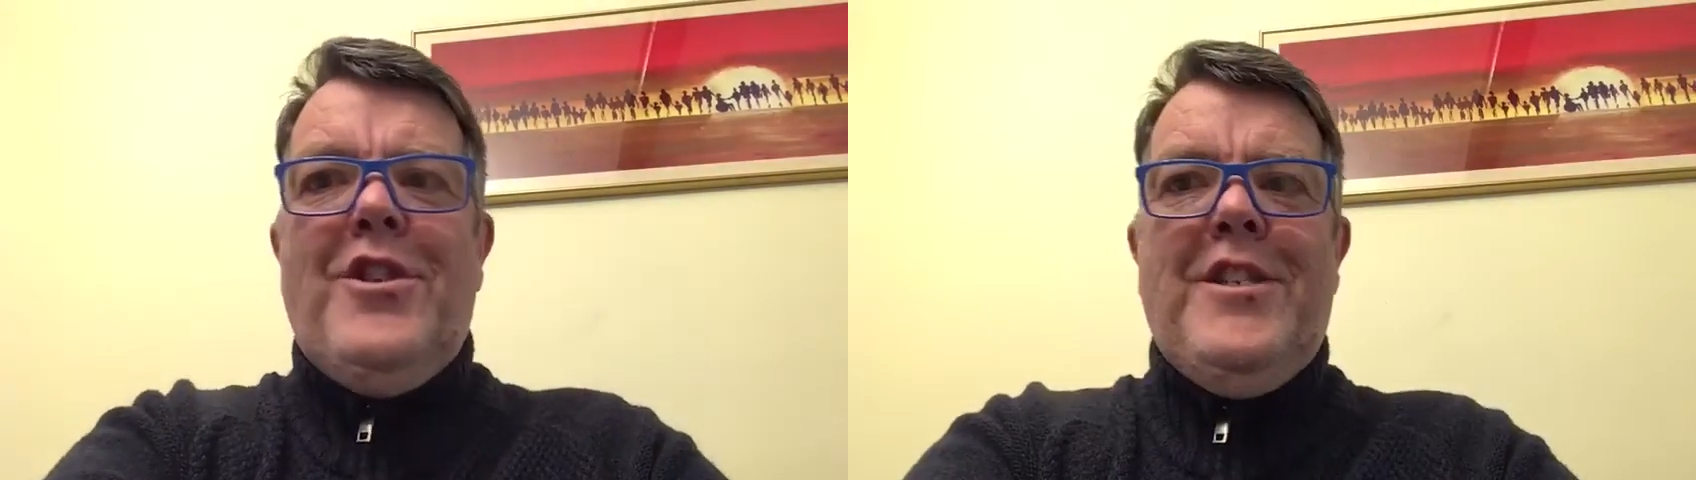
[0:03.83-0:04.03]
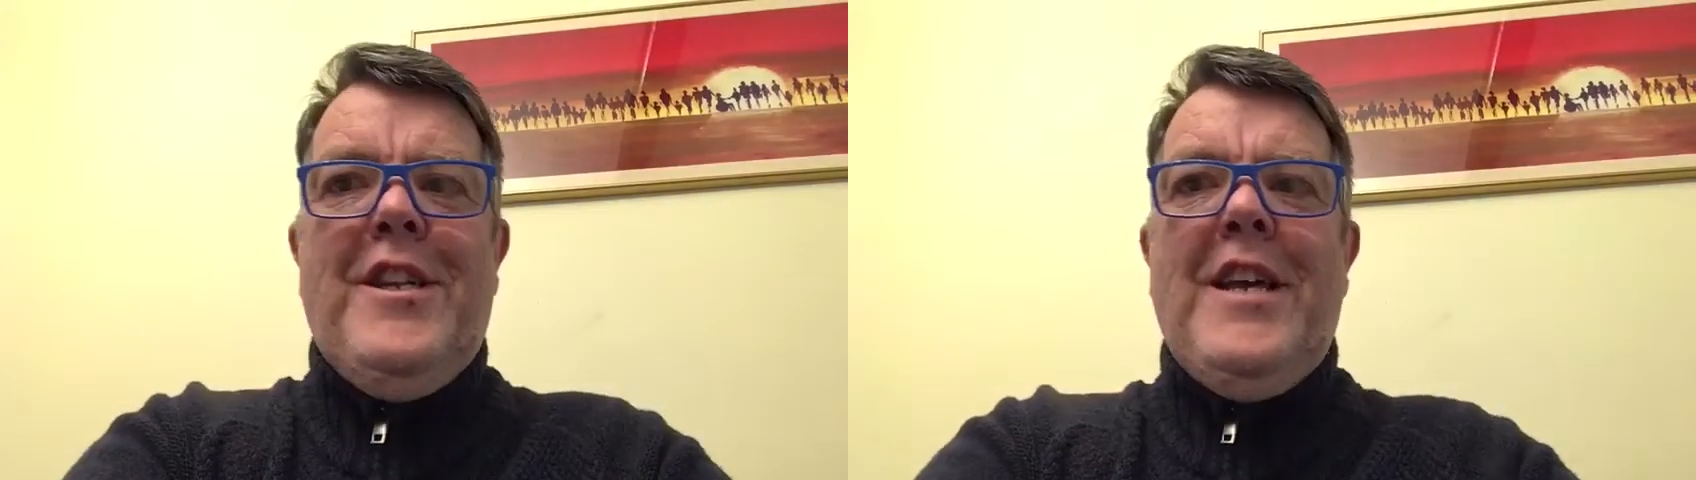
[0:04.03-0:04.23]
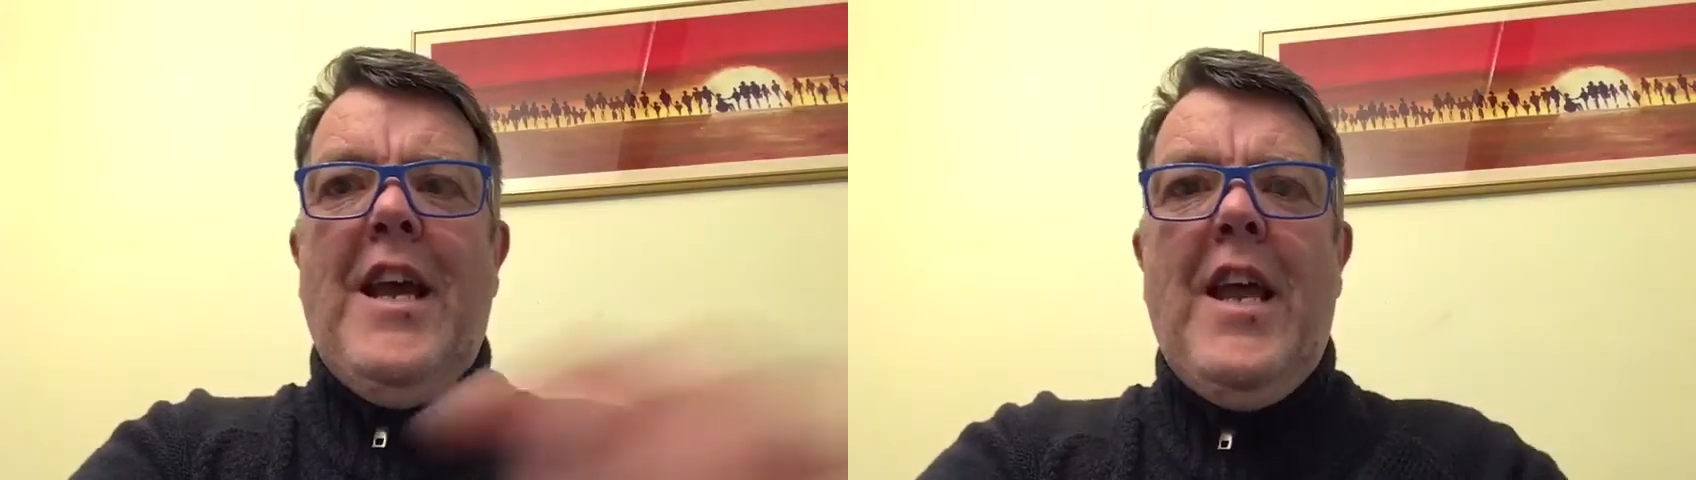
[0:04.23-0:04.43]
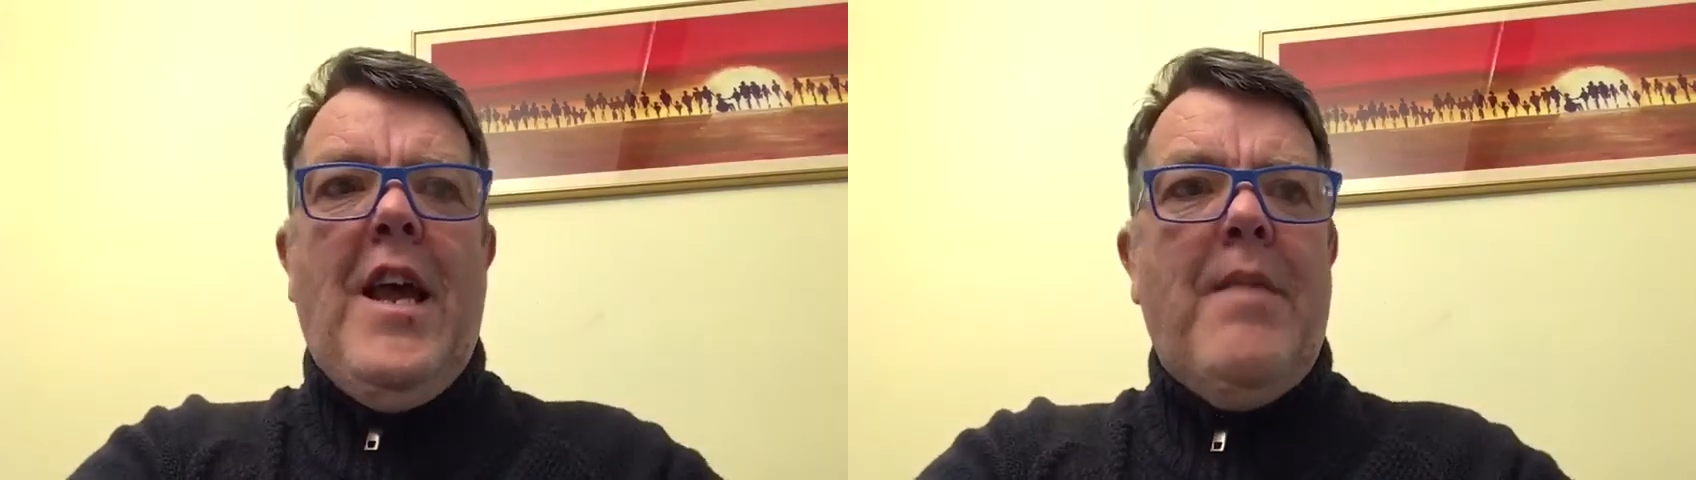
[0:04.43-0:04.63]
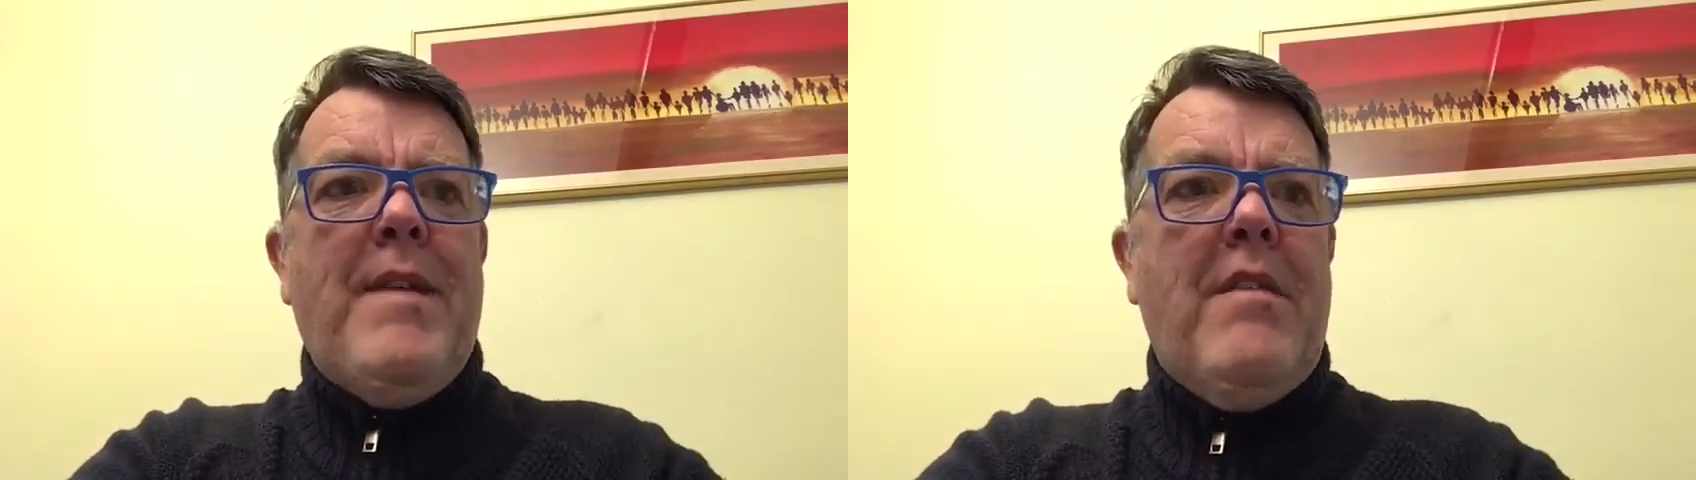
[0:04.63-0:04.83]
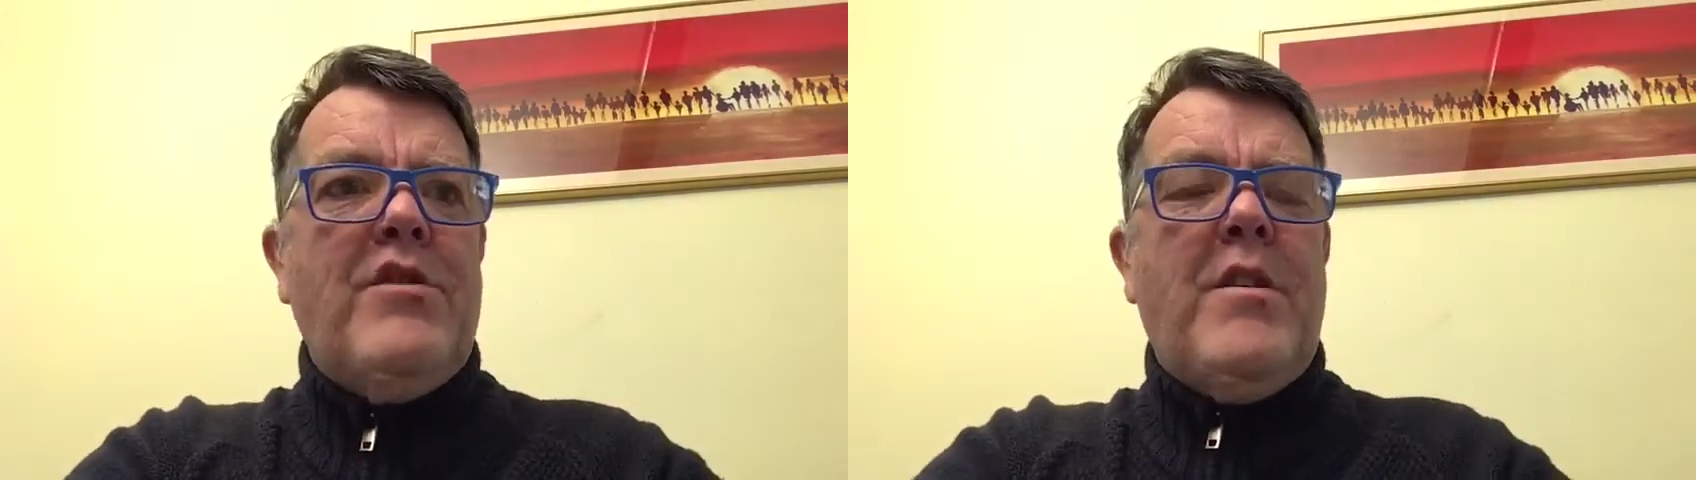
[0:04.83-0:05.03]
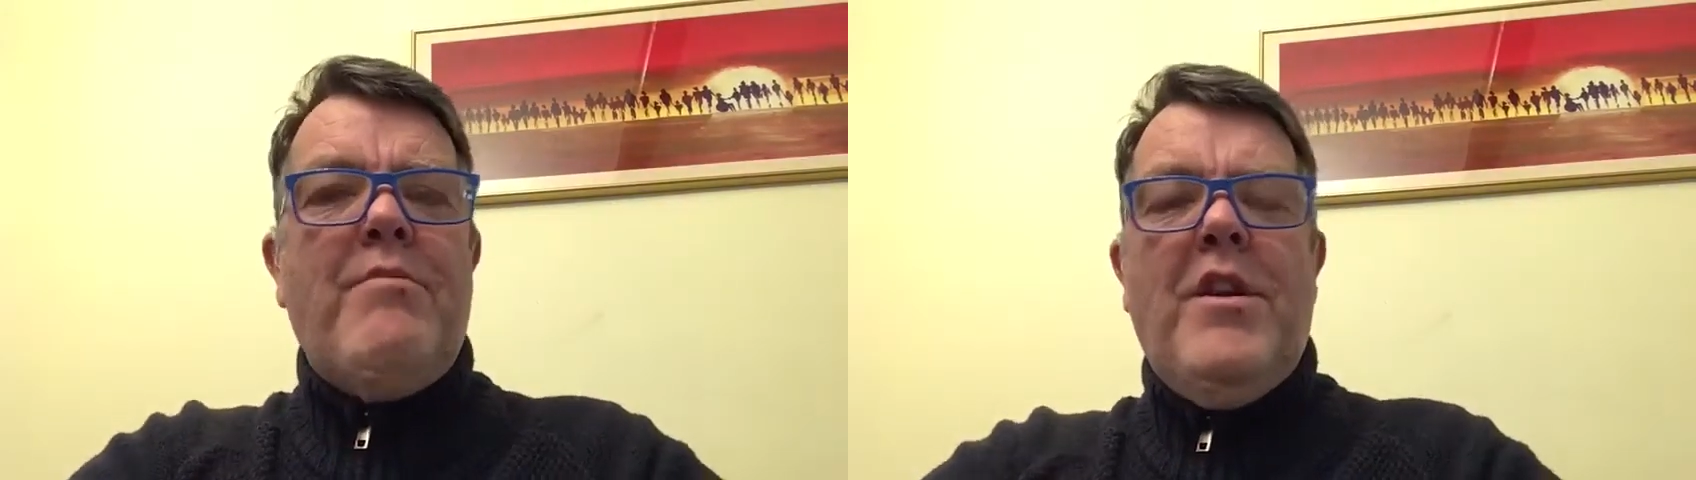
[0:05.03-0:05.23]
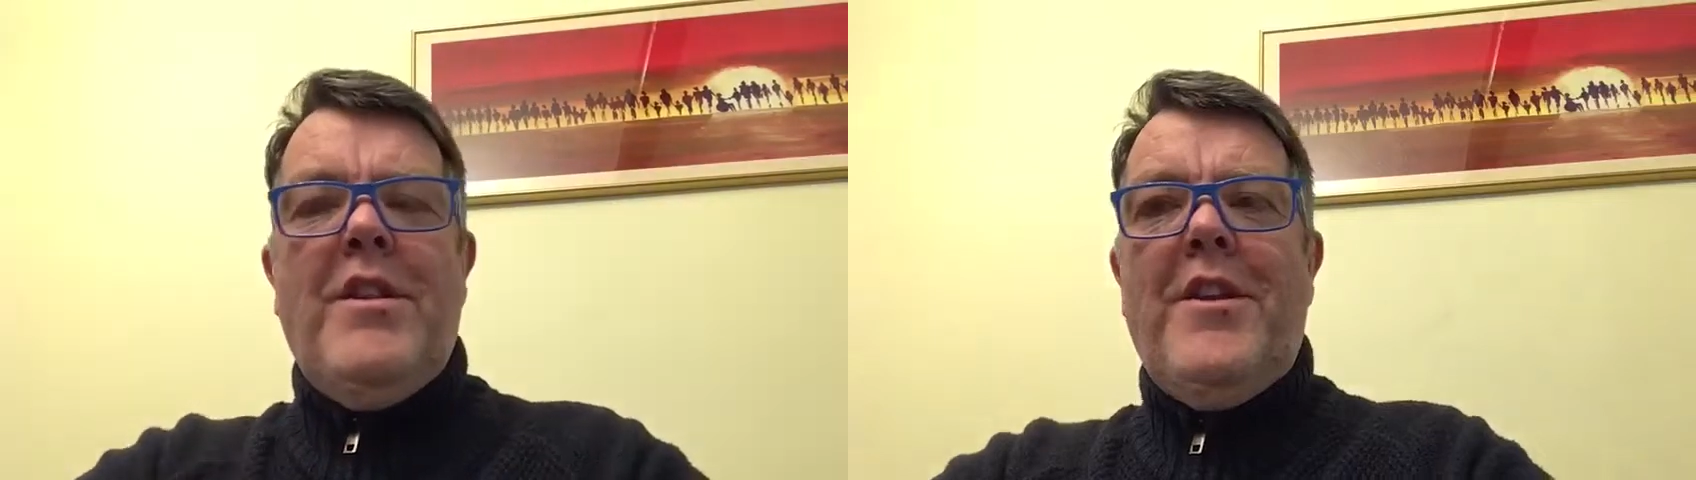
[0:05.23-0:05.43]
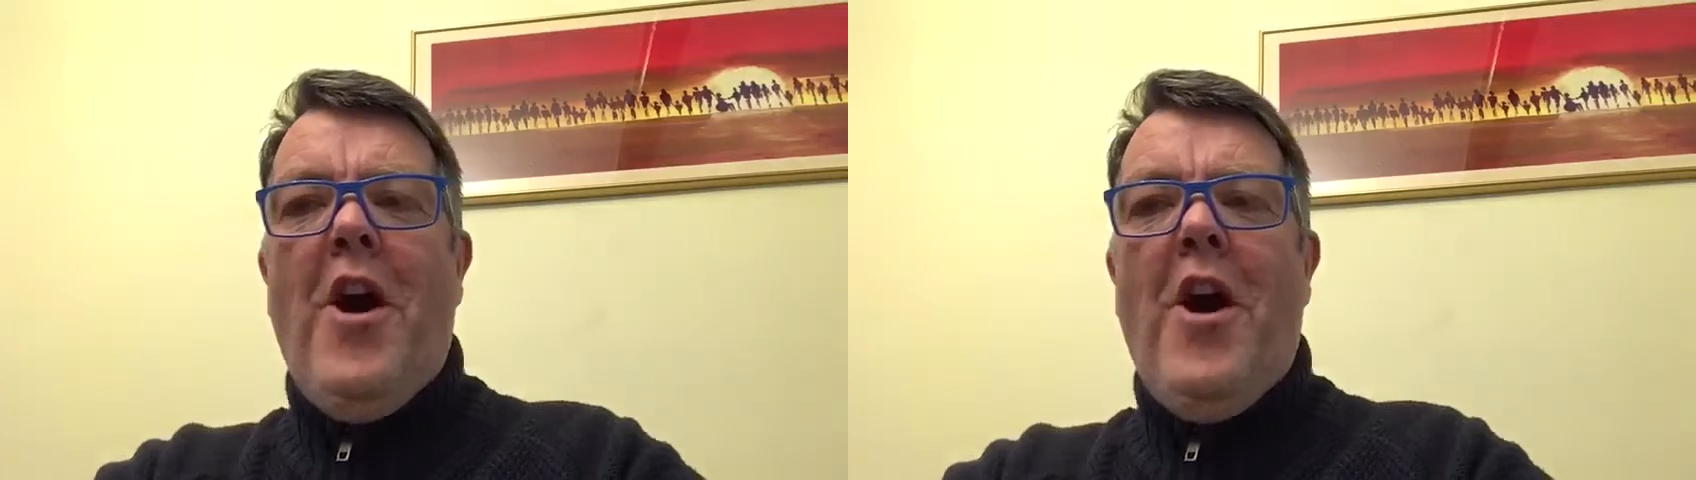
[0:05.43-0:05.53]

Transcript: to you today about something that